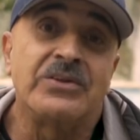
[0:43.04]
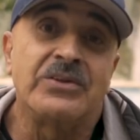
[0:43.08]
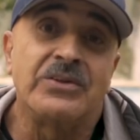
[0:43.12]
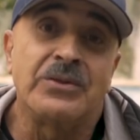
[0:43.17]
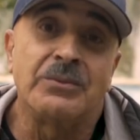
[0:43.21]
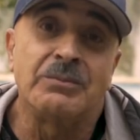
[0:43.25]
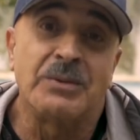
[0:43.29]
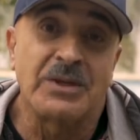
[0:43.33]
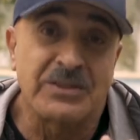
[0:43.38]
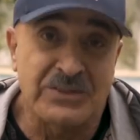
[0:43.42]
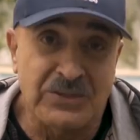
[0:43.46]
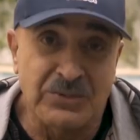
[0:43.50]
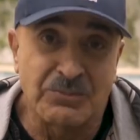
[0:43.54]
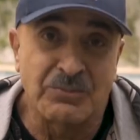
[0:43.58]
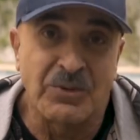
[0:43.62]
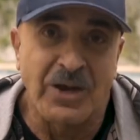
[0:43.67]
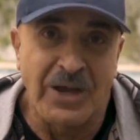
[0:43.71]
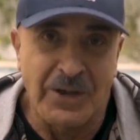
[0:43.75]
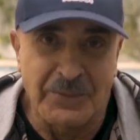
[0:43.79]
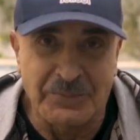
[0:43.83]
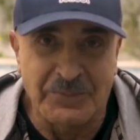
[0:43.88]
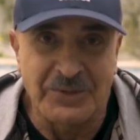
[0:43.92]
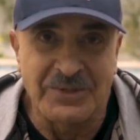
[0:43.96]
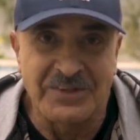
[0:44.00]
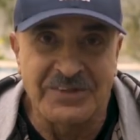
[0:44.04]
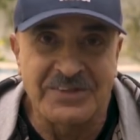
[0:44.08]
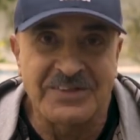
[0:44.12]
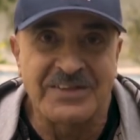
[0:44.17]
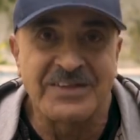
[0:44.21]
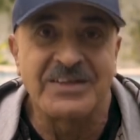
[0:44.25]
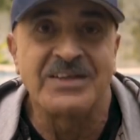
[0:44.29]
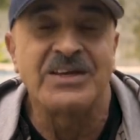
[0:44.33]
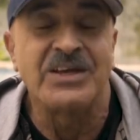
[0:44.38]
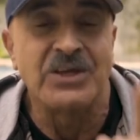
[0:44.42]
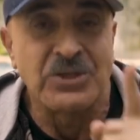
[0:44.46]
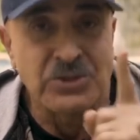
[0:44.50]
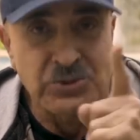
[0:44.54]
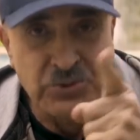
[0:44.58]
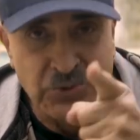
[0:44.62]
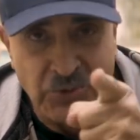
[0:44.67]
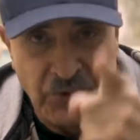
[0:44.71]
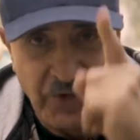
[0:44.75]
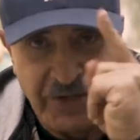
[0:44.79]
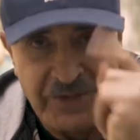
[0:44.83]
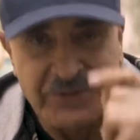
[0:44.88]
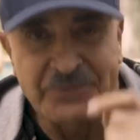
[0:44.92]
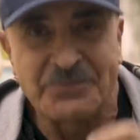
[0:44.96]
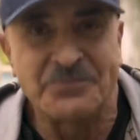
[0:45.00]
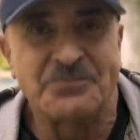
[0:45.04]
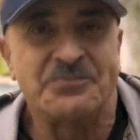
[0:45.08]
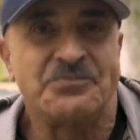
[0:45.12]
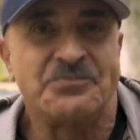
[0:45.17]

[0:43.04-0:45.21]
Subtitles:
to the best of my ability. Enjoy.